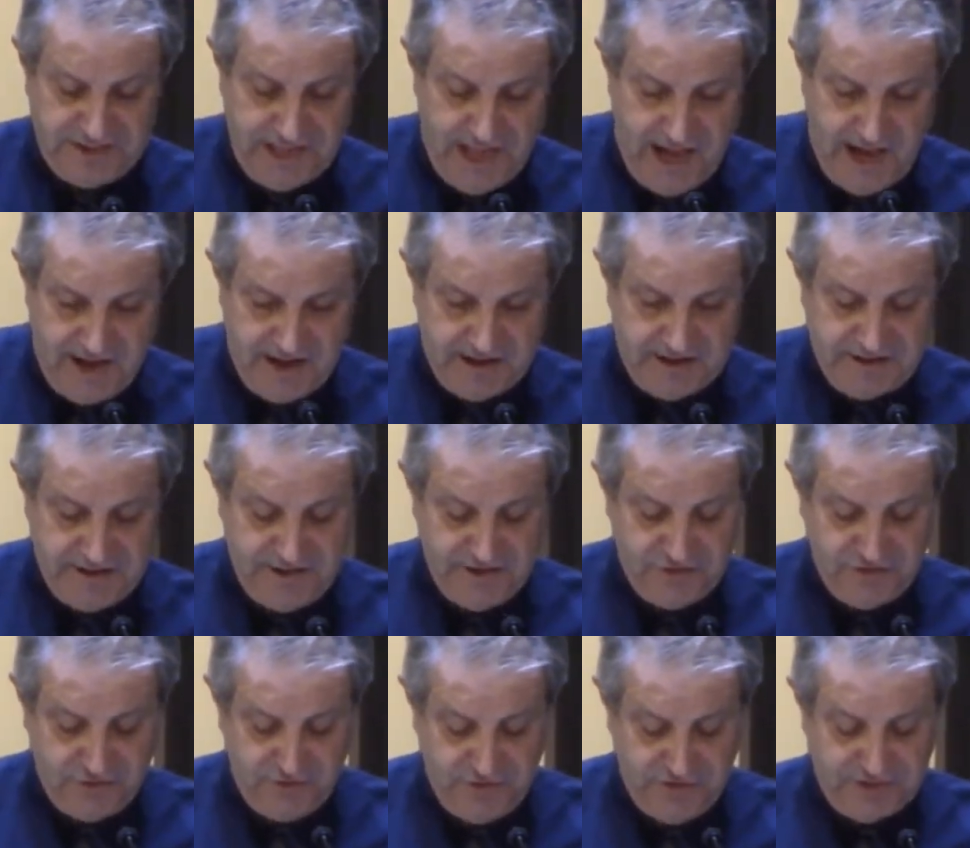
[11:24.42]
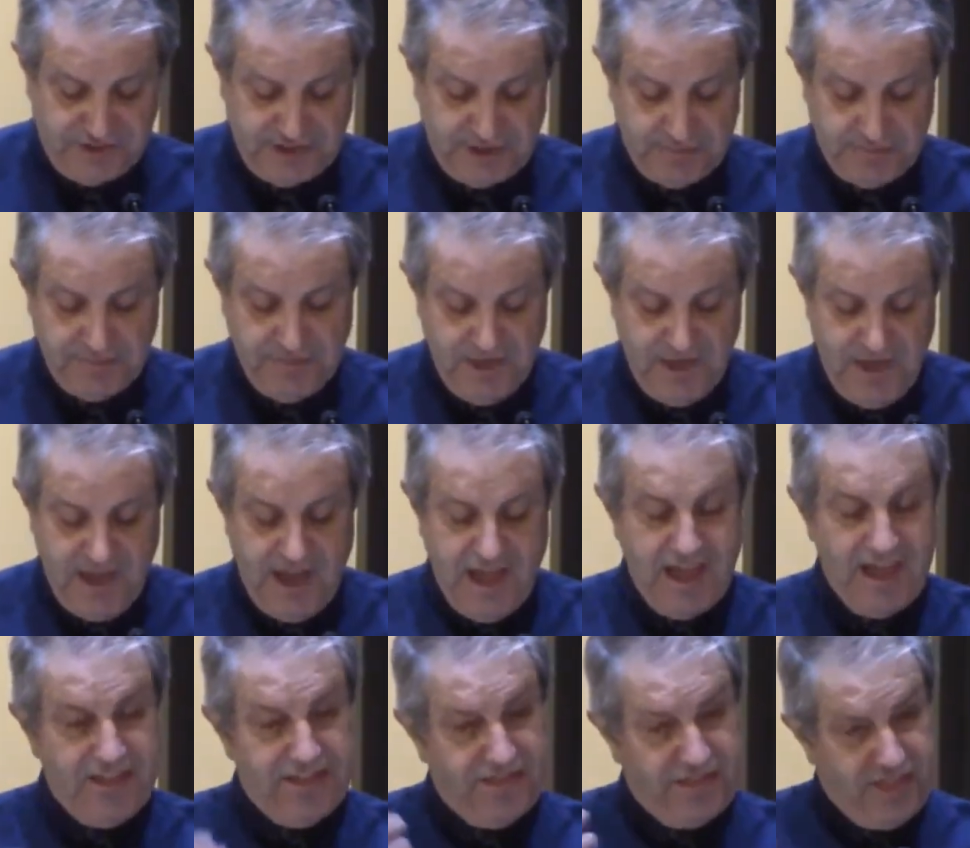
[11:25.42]
Zion, Jerusalem.
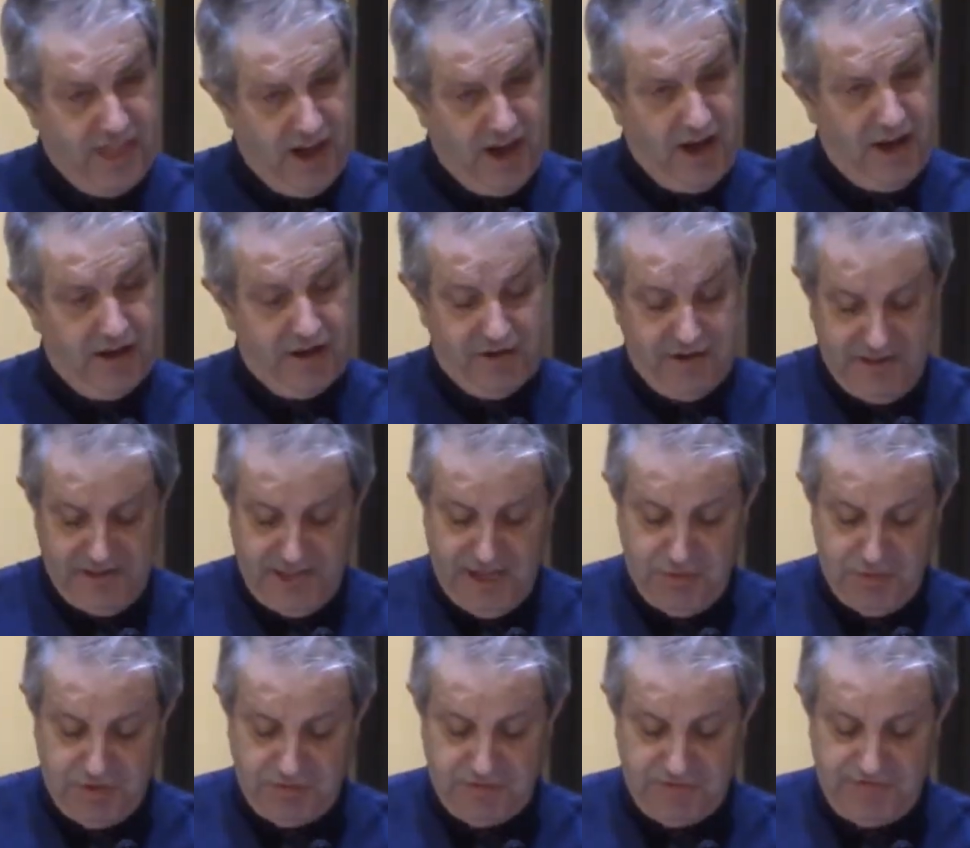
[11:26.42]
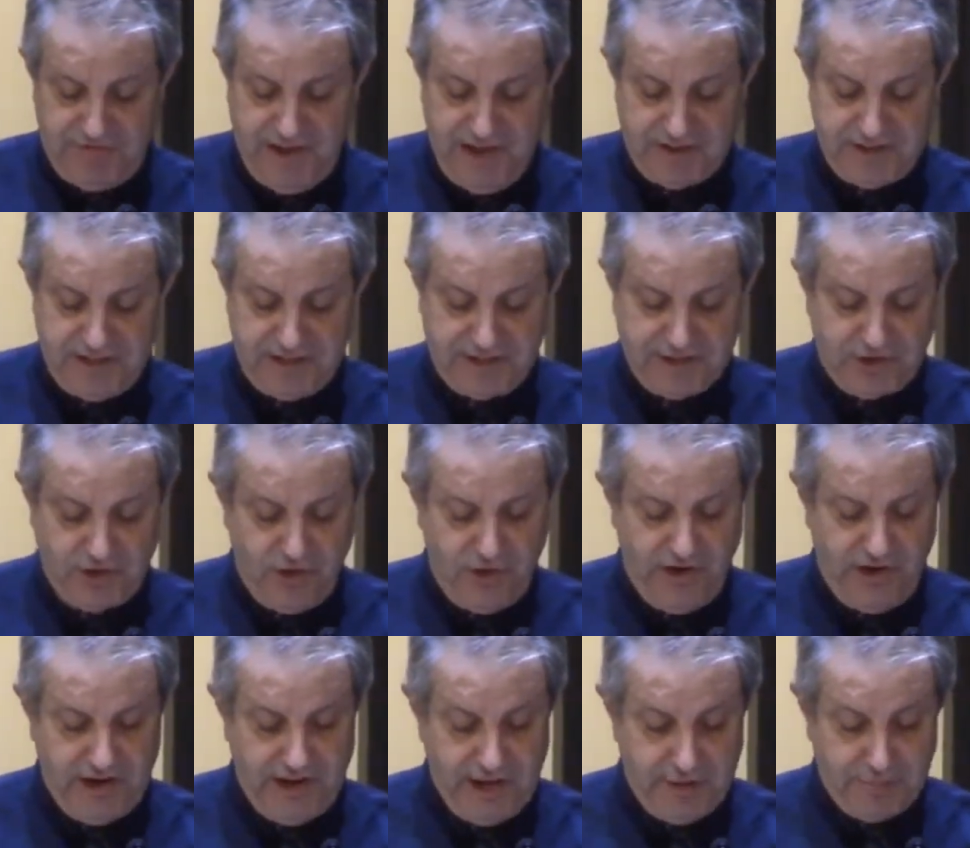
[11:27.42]
And there they would reflect his
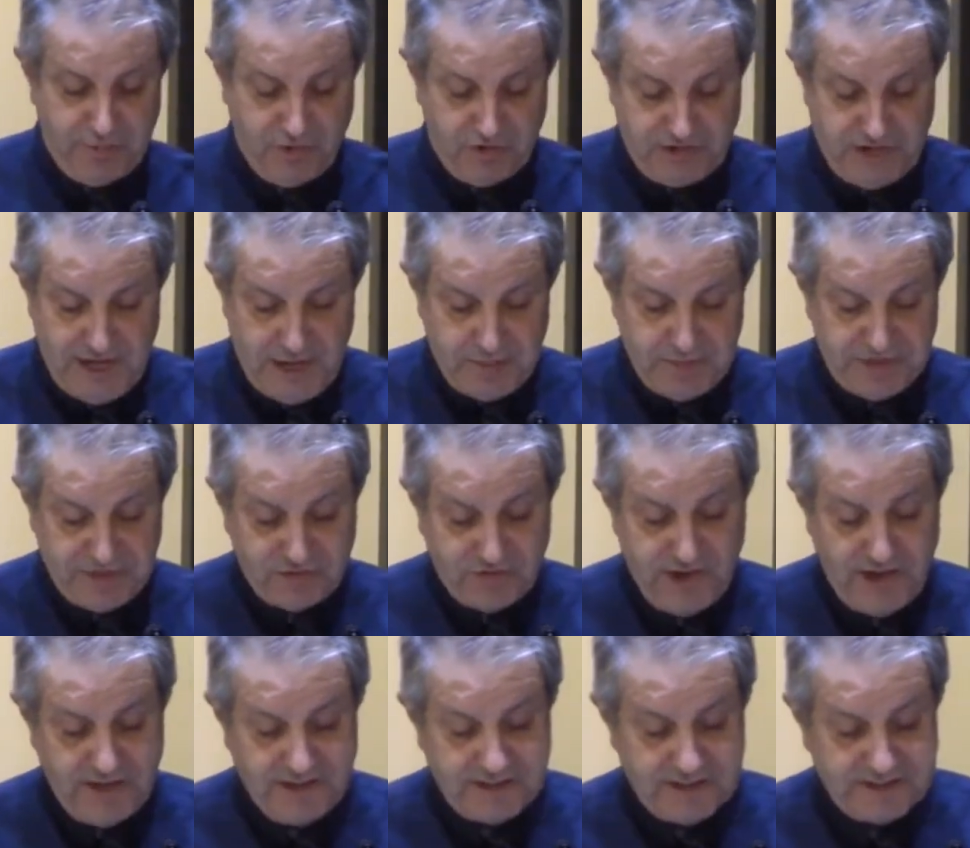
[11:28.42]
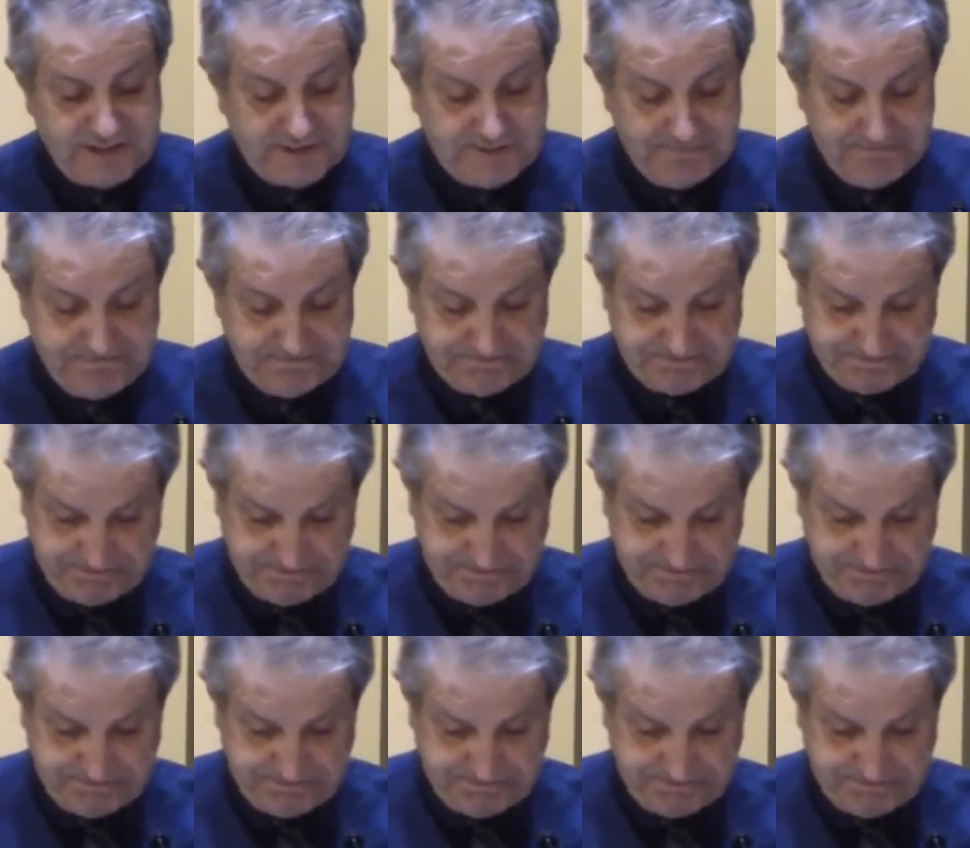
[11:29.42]
glory and proclaim his greatness.